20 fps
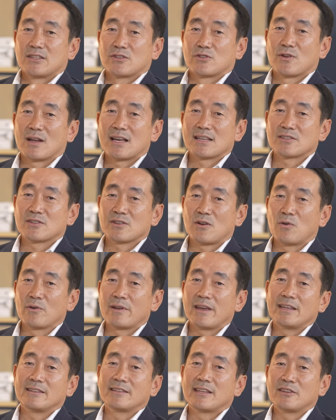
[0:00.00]

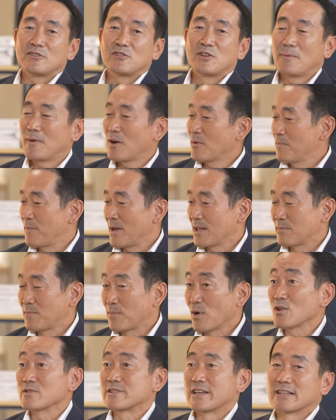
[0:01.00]
Trans-oriented development
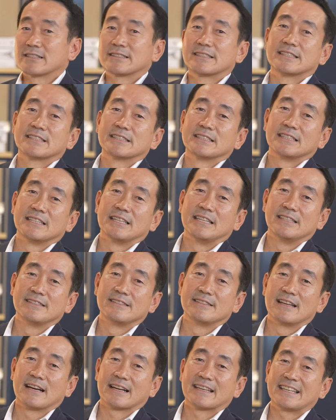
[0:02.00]
project is
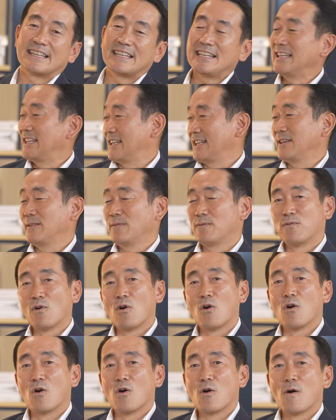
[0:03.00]
the key
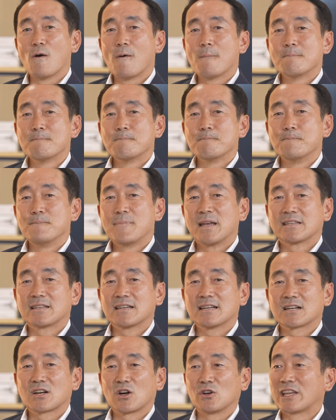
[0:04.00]
for
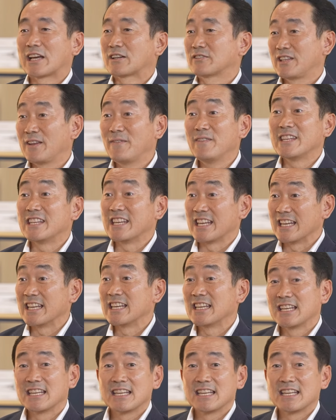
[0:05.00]
better connectivity